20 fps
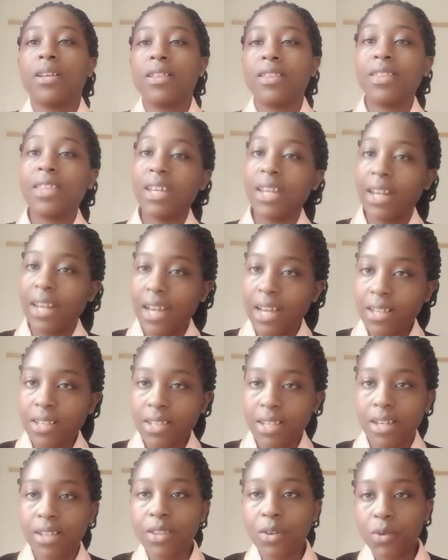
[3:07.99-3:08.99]
the lungs
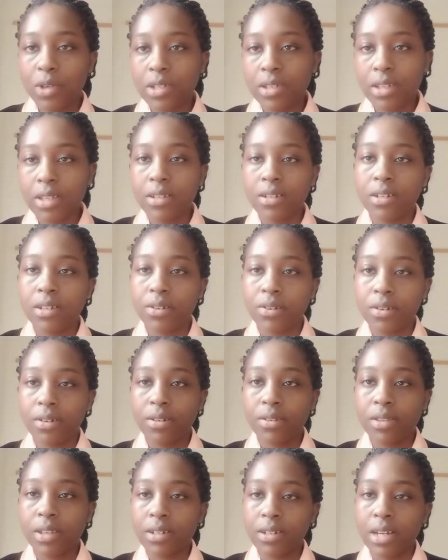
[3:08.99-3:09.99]
are the ones
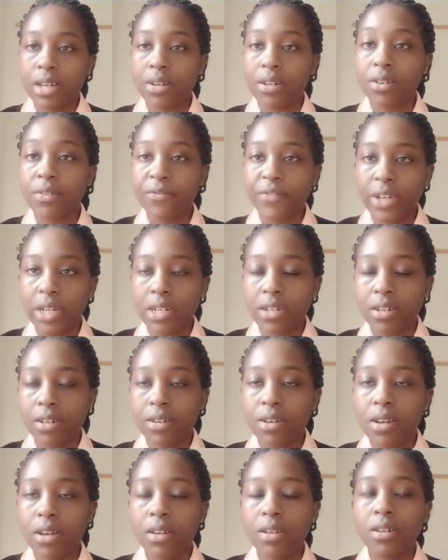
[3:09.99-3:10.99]
that are
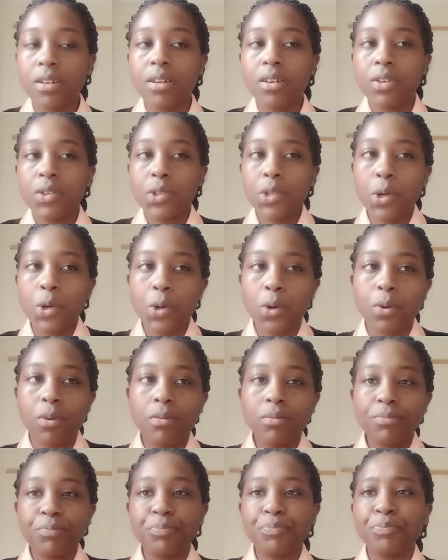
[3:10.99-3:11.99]
infected.
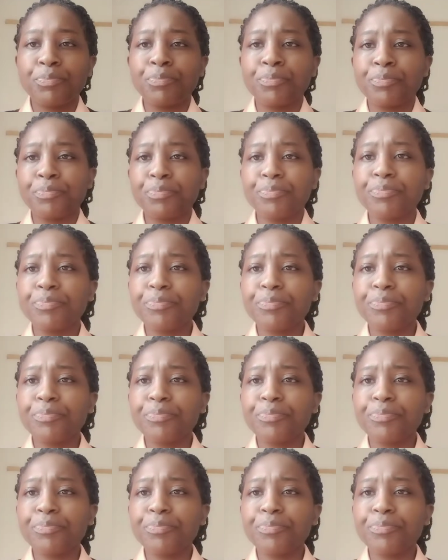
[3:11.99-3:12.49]
So the